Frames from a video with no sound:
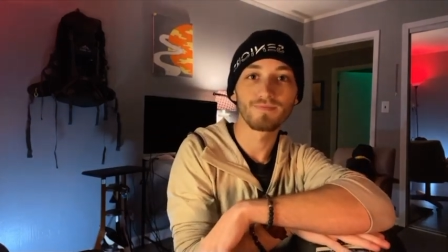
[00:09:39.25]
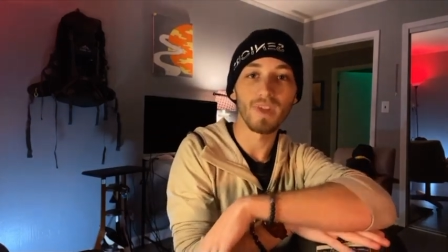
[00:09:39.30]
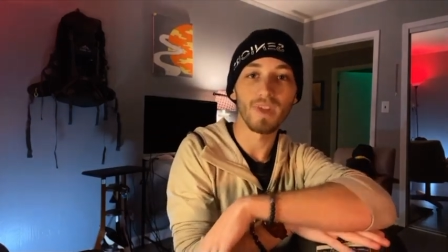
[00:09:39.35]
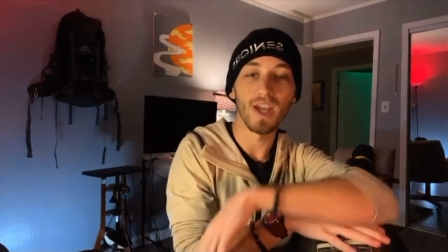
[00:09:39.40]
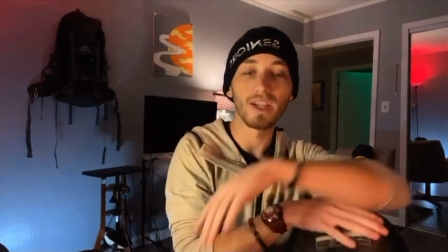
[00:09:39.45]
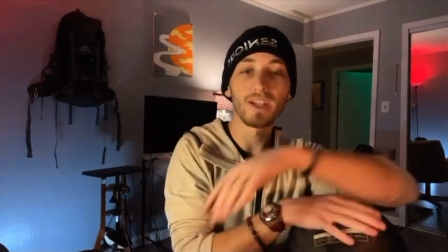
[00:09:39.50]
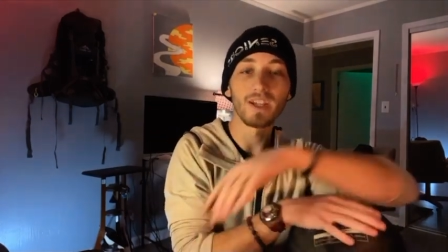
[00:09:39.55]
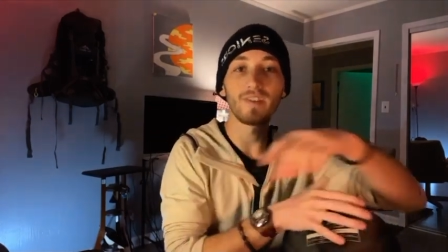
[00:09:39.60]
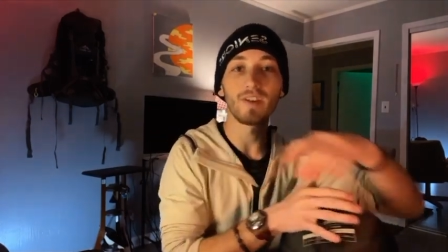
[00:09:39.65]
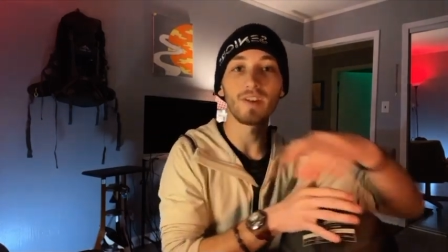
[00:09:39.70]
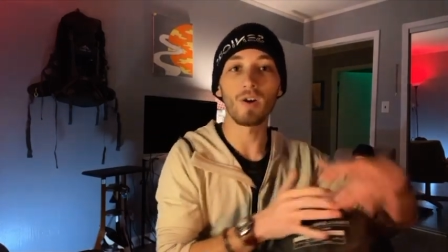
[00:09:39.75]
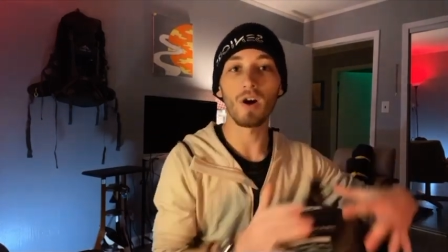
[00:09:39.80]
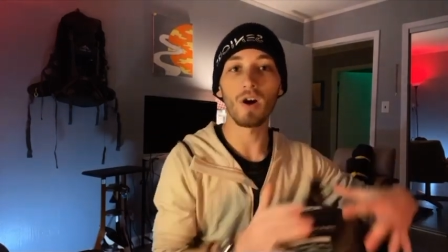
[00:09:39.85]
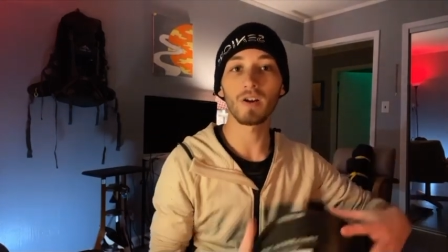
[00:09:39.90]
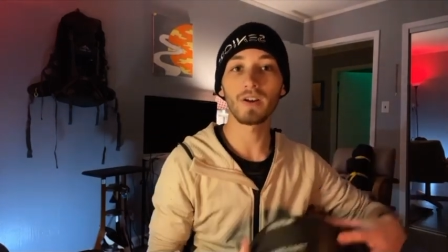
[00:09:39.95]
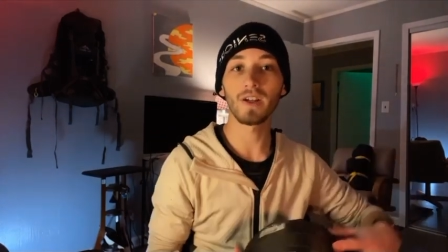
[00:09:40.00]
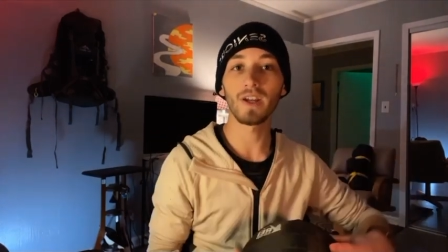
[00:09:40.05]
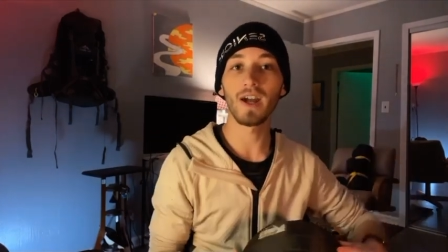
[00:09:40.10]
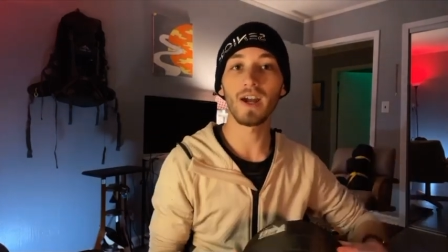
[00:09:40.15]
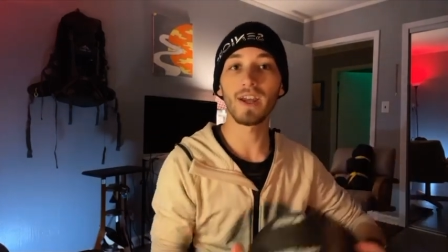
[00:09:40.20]
And even though
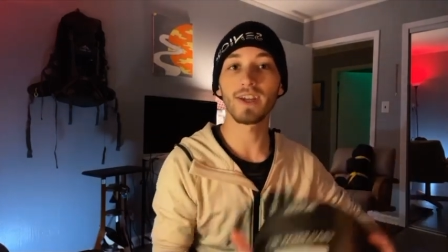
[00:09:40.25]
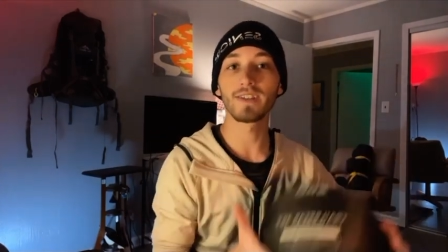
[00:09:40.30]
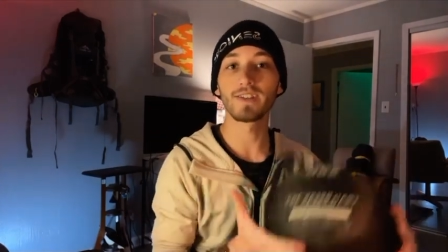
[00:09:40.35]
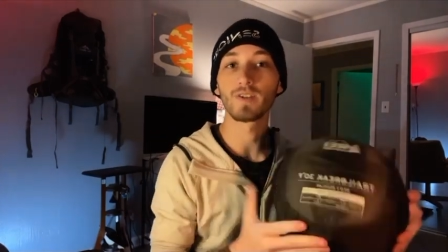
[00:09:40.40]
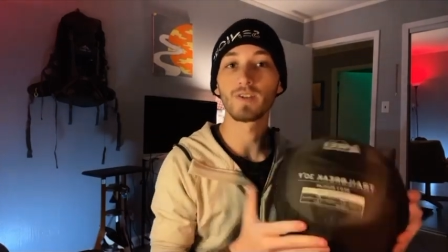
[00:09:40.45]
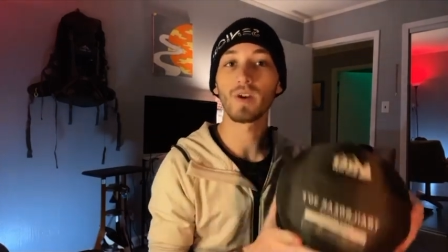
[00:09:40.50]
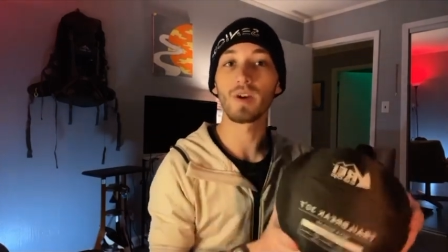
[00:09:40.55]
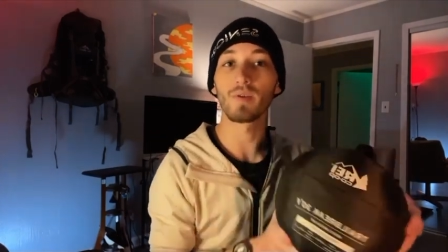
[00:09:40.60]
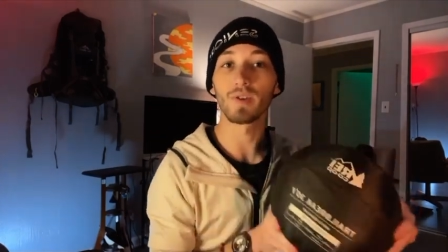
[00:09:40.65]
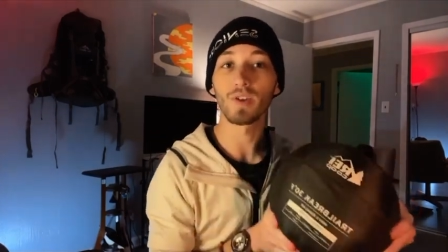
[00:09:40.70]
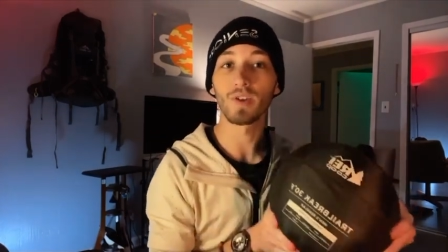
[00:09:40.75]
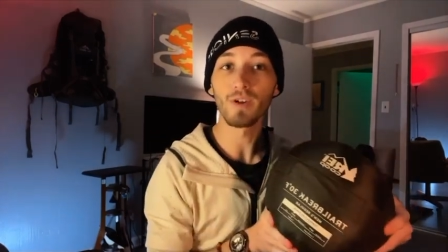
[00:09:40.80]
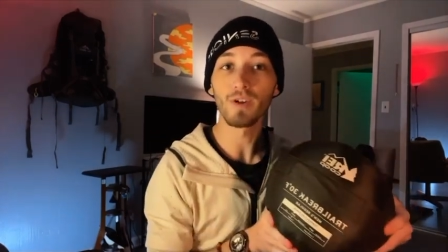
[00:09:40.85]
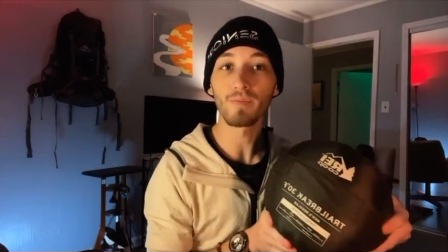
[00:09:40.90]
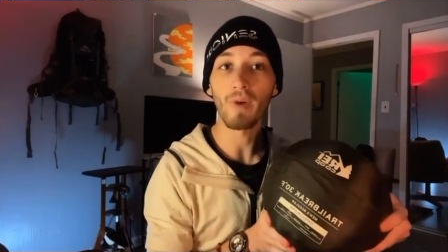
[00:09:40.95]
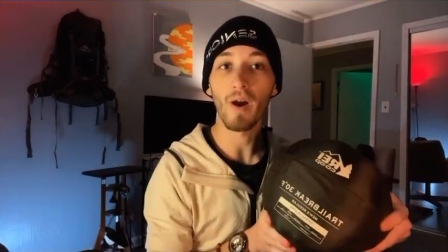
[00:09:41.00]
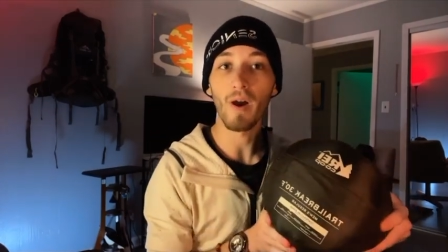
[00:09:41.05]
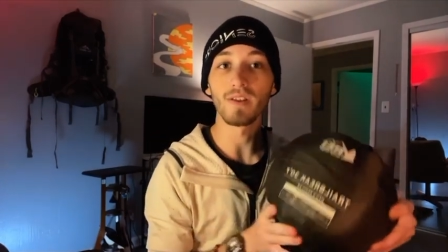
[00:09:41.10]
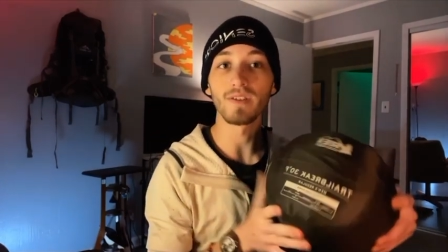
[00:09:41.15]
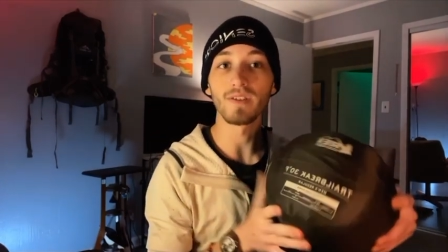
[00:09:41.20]
R E I has a great return
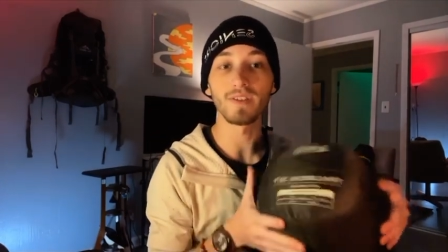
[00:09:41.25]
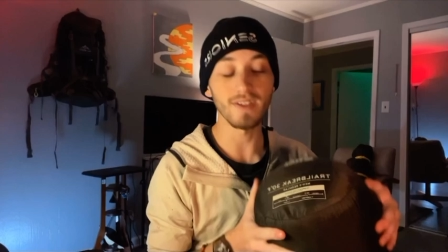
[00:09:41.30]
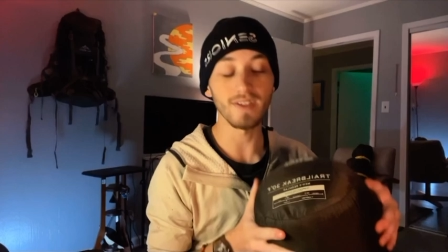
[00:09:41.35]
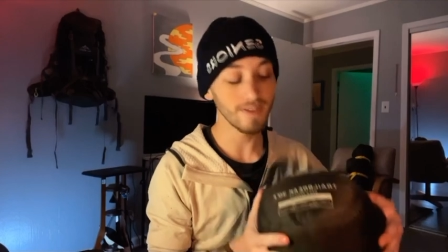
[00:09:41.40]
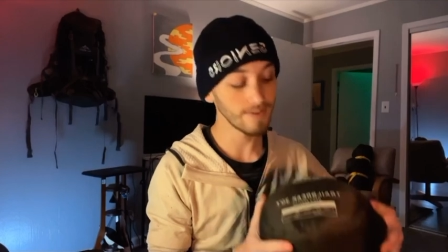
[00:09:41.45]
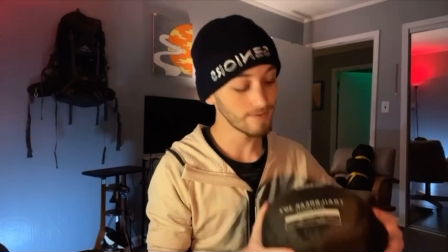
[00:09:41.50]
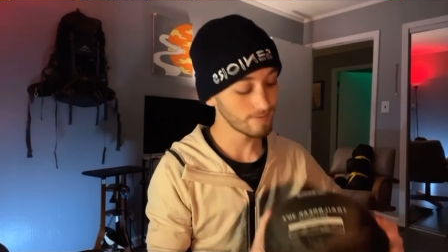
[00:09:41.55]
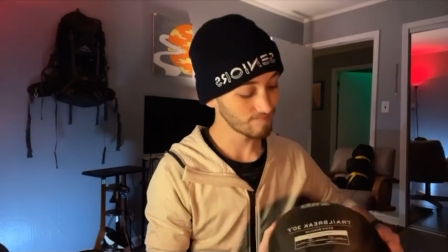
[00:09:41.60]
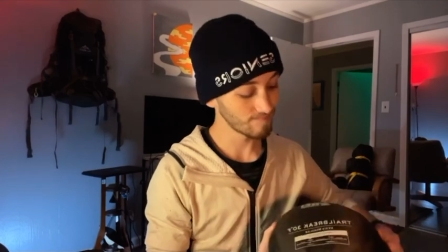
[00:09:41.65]
policy,